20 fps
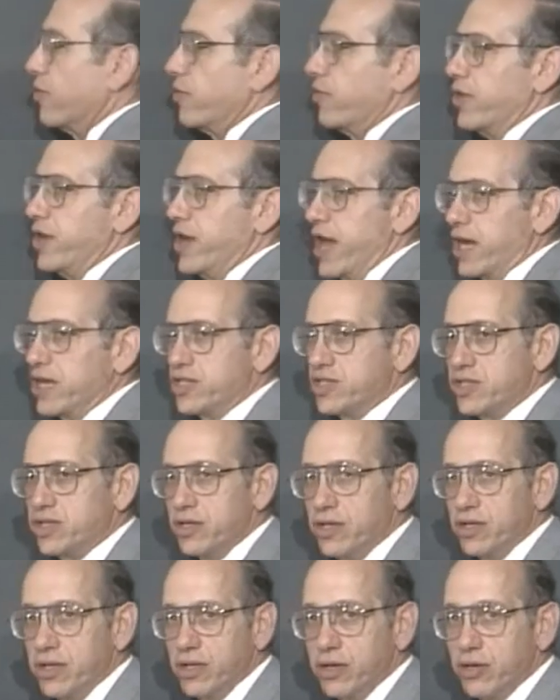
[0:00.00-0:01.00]
The next
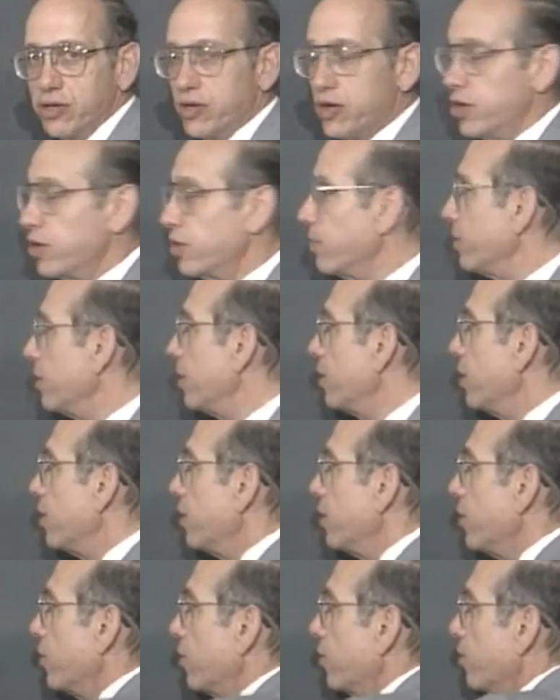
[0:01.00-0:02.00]
term,
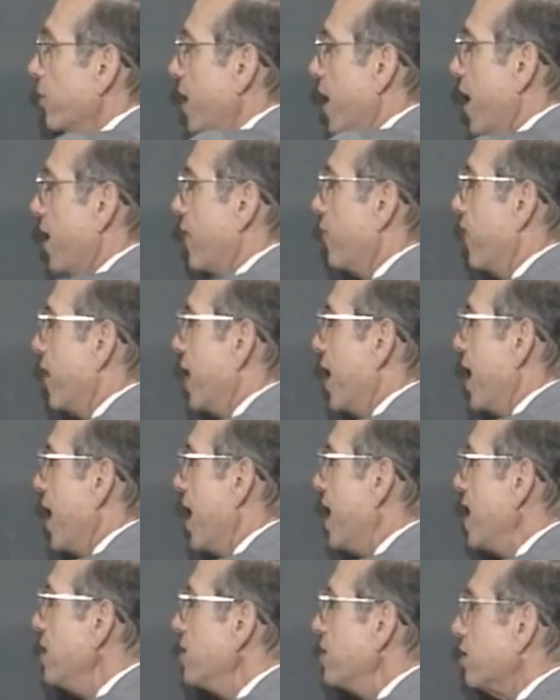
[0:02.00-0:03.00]
we have
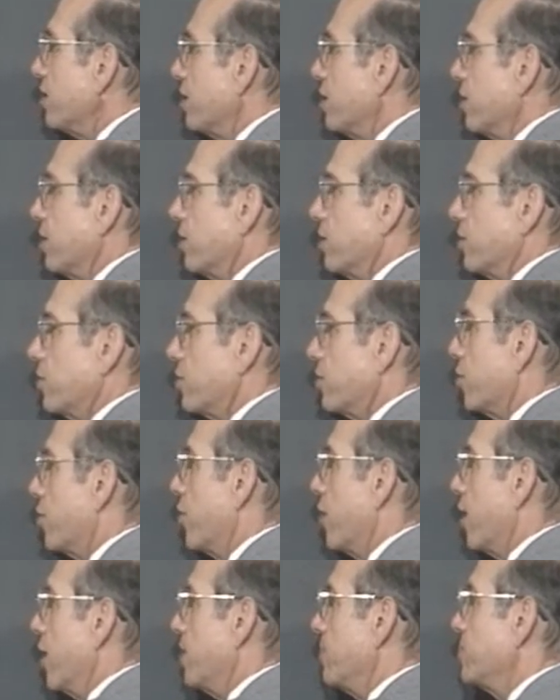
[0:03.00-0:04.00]
8
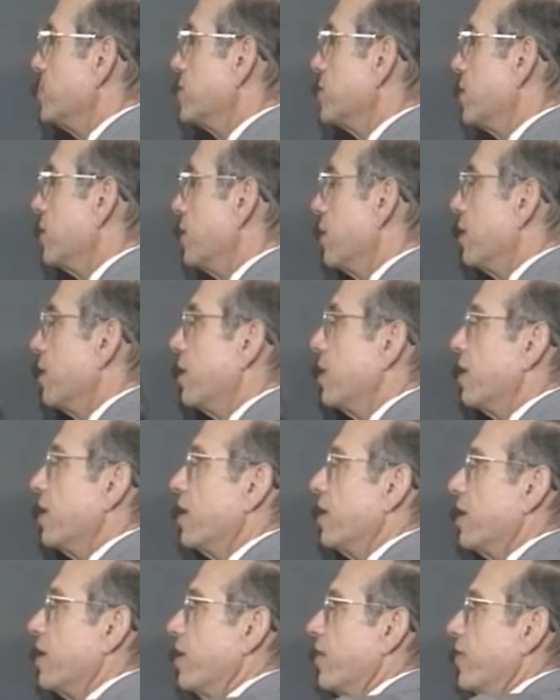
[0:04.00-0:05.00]
times
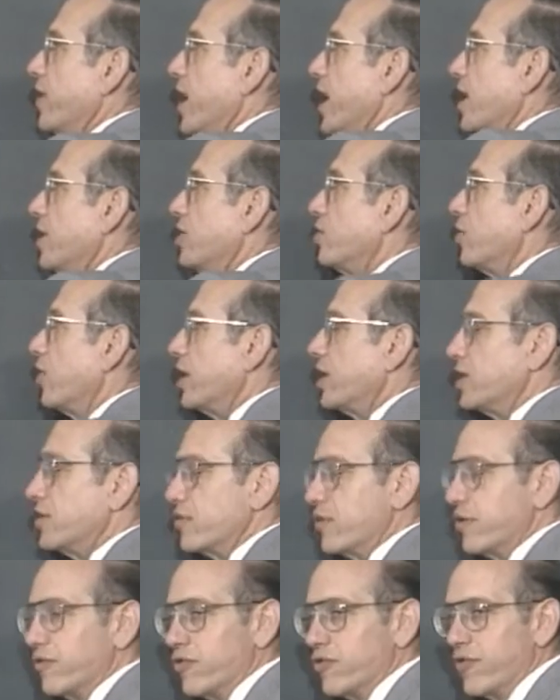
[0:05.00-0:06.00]
the
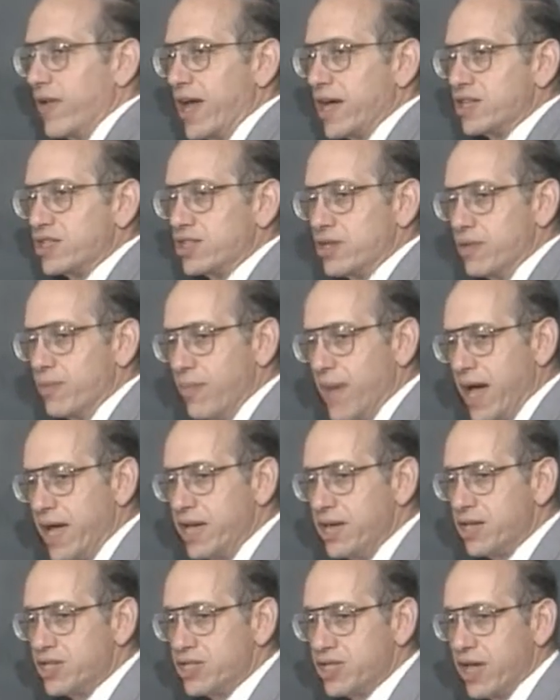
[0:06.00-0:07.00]
antiderivative of x to the
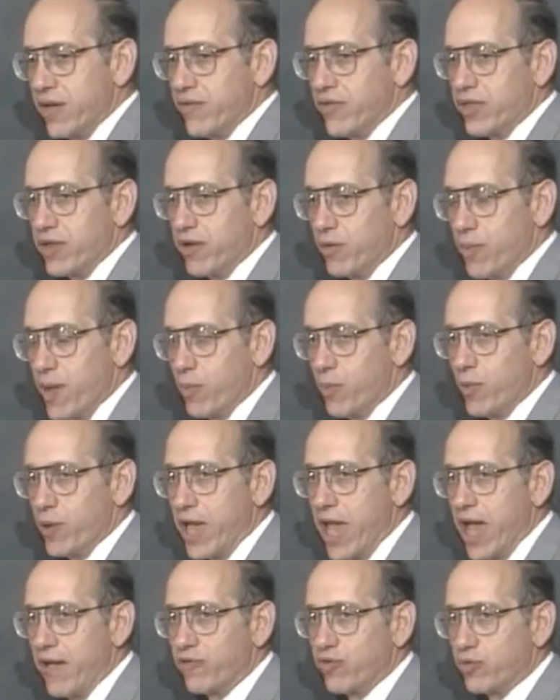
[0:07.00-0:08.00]
minus 7th. Now remember, we
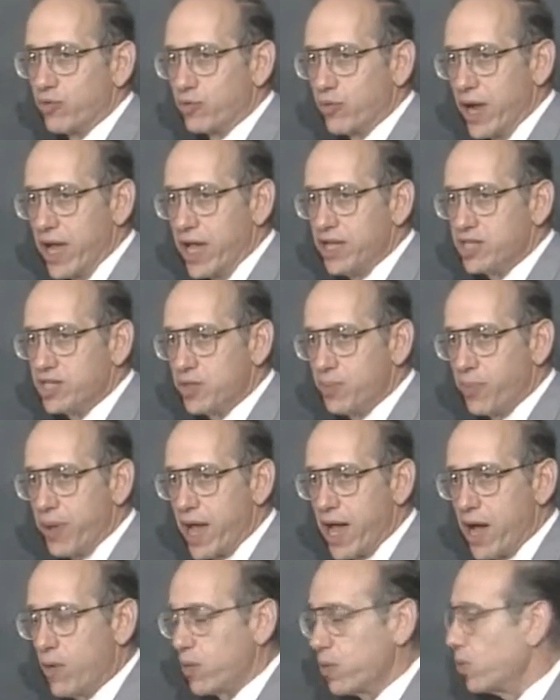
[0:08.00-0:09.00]
have to raise the
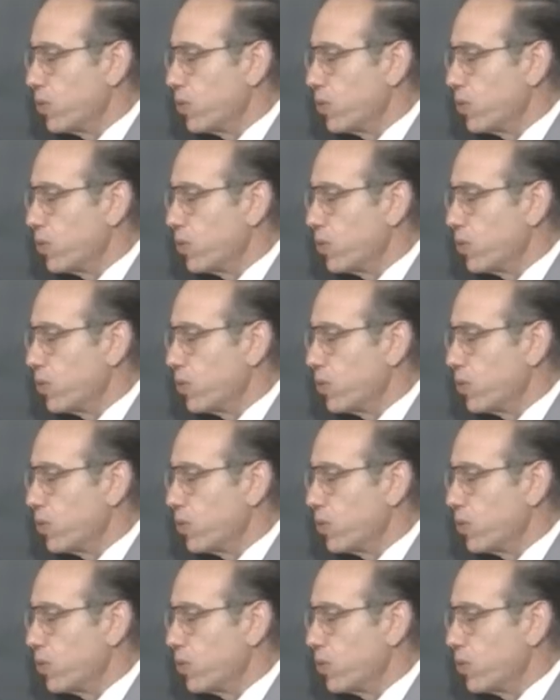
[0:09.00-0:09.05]
power